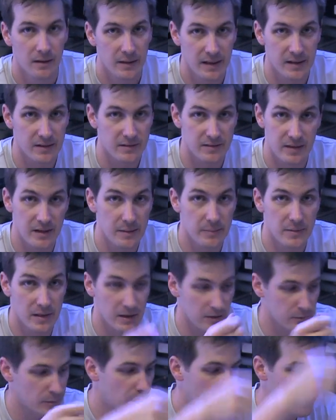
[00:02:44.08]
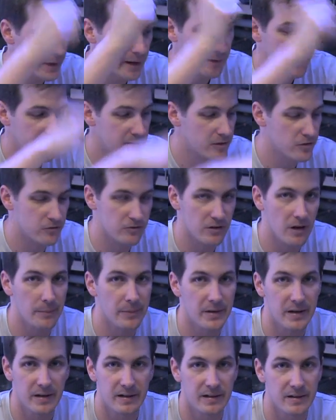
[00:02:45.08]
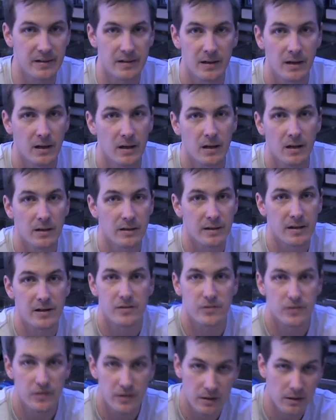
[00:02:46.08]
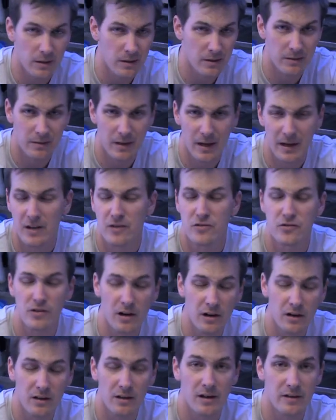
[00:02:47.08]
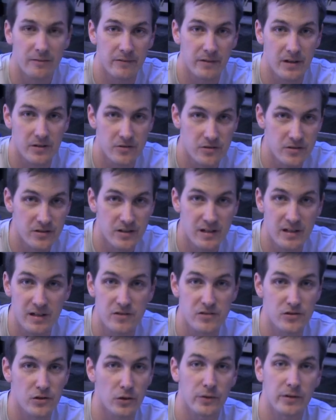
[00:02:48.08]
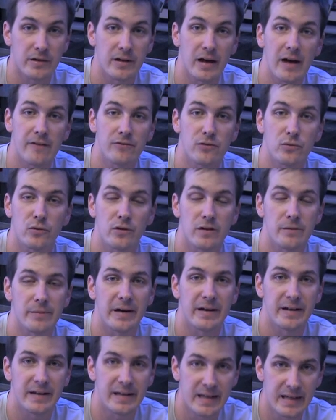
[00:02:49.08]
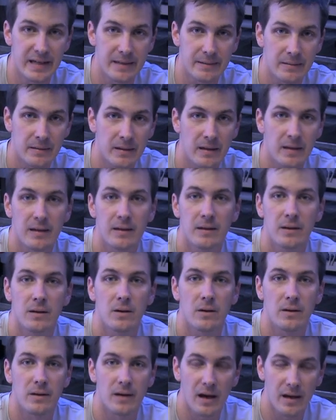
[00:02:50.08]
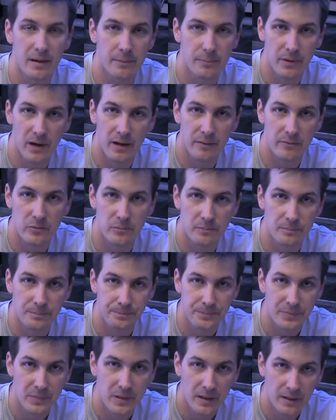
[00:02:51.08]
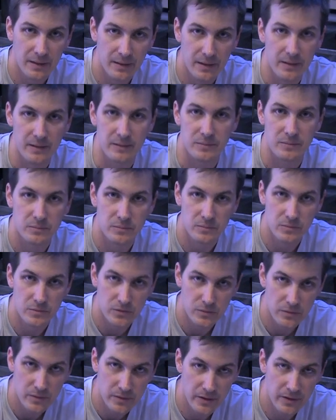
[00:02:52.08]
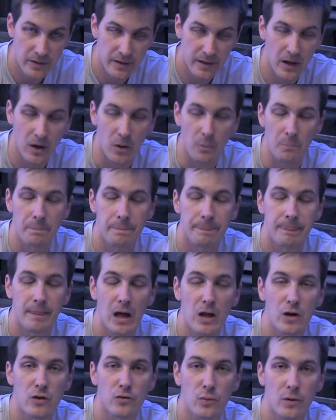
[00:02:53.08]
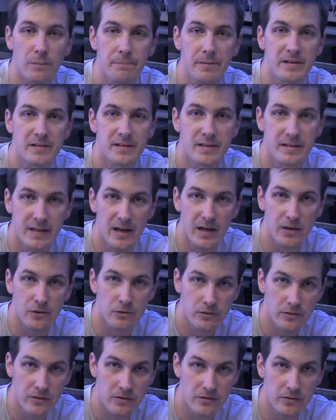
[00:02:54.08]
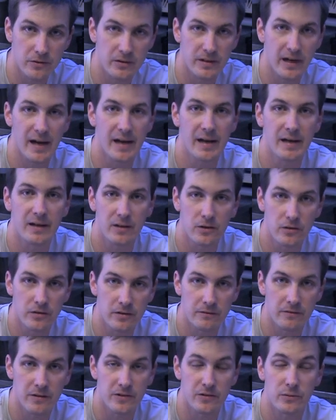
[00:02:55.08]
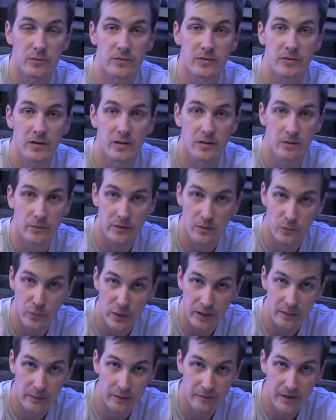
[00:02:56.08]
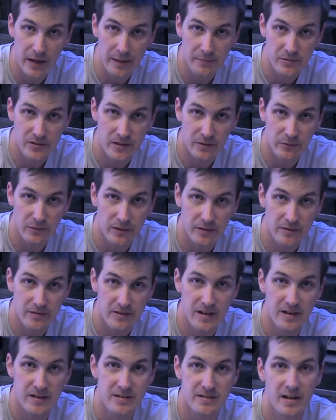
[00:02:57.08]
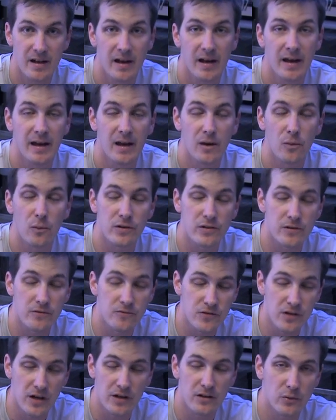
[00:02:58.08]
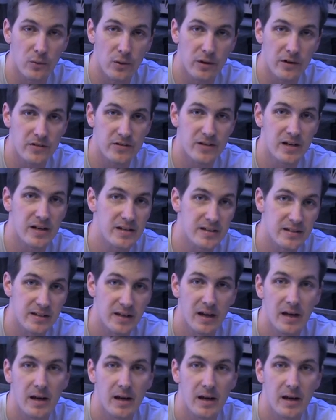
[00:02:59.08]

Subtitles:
Again, same thing. Small power head, just drop it in here, let it circulate. It's not going to draw a lot of electricity. You just only have to worry about heat. Not a problem there. There you go. There's one piece of the tank cruise control guide. Using rituals, doing a weekly 5% water change. Once you've done your water change,